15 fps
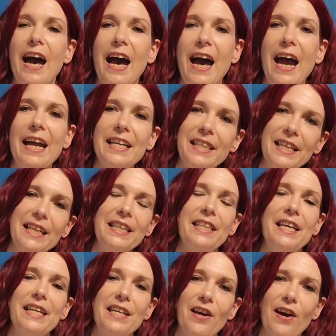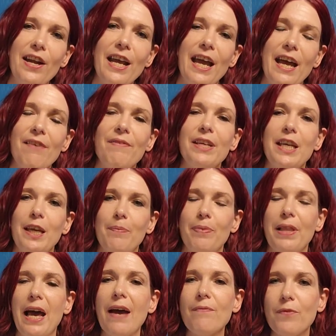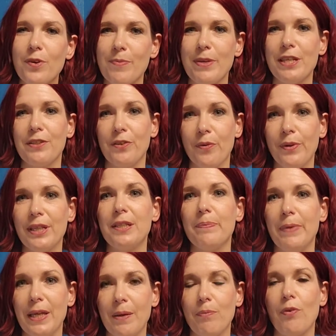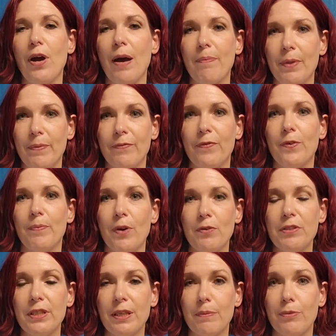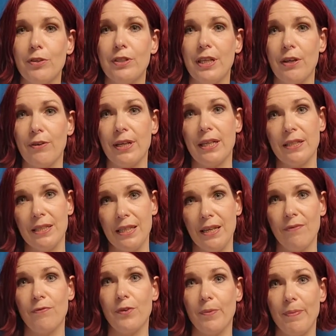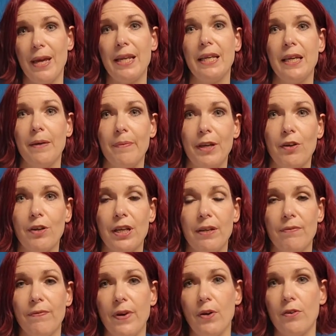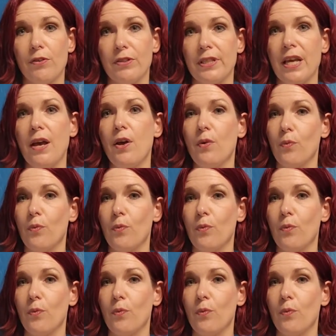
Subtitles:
I think that not having a platform is going to be a problem for most libertarians and for many American voters.